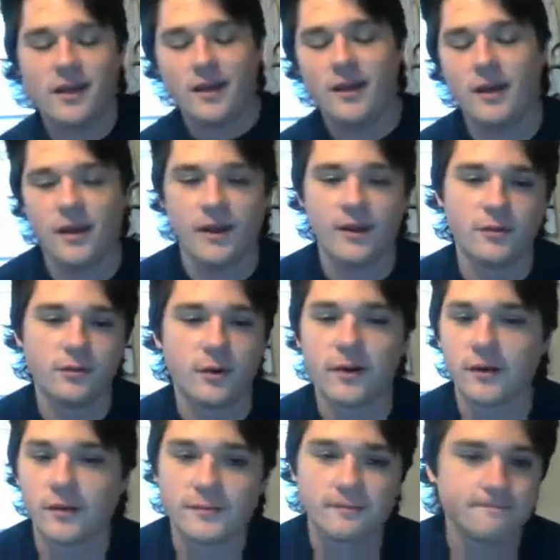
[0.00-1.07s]
it is what
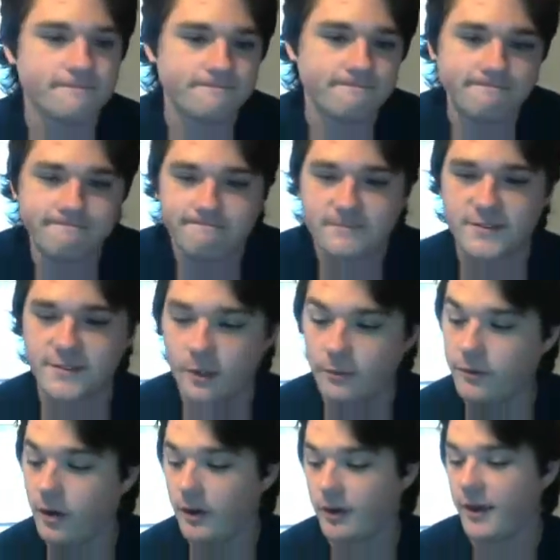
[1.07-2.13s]
it is.
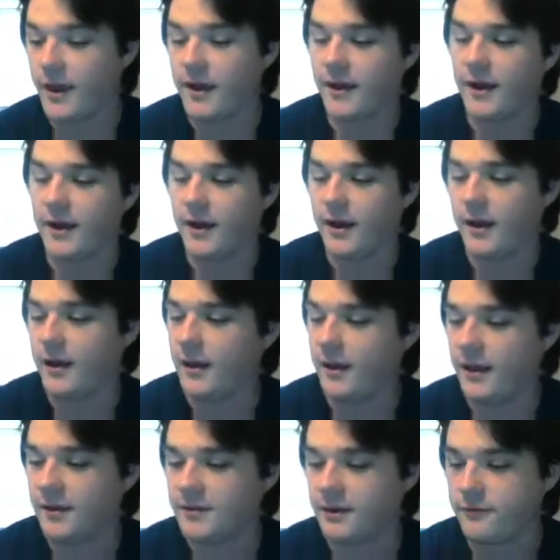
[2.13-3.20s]
So, you know, again,
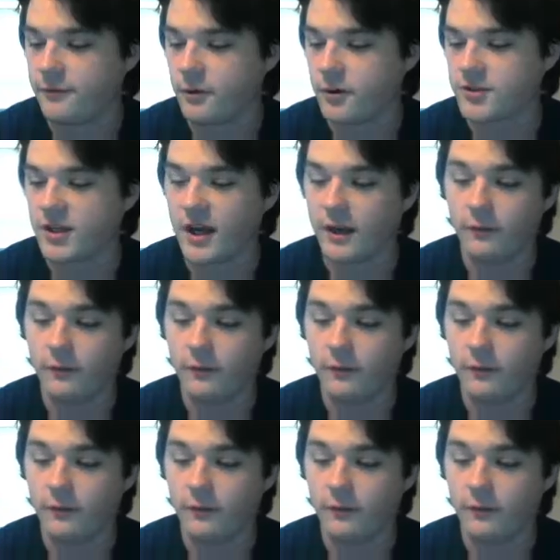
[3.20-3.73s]
it's unfortunate.